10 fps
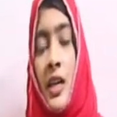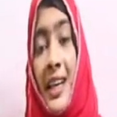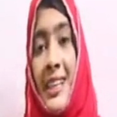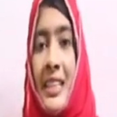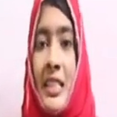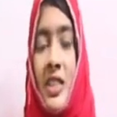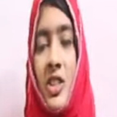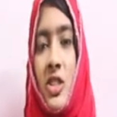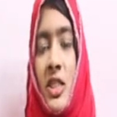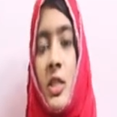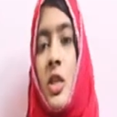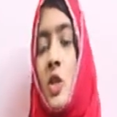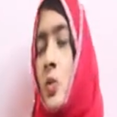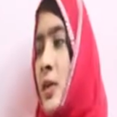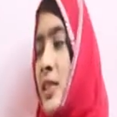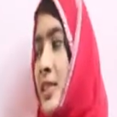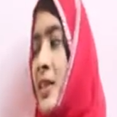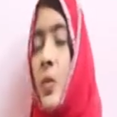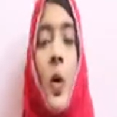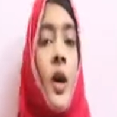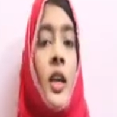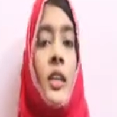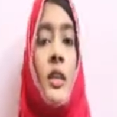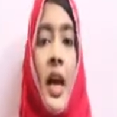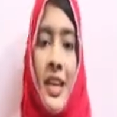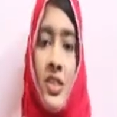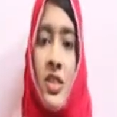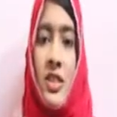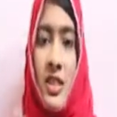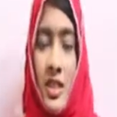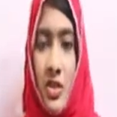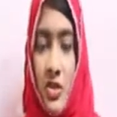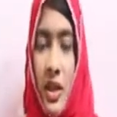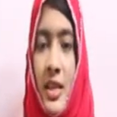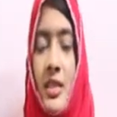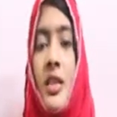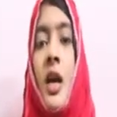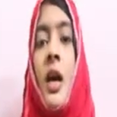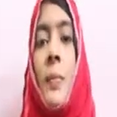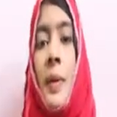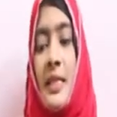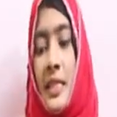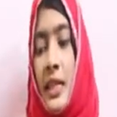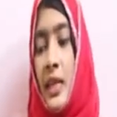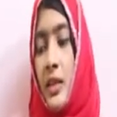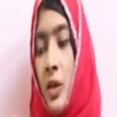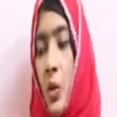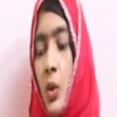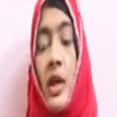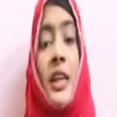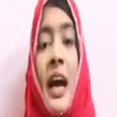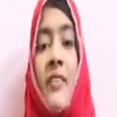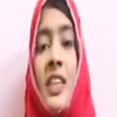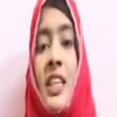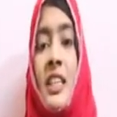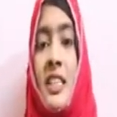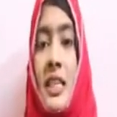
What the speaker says: intrinsic strains. So we'll see what are the extrinsic strains. Basically, the oral cavity, it is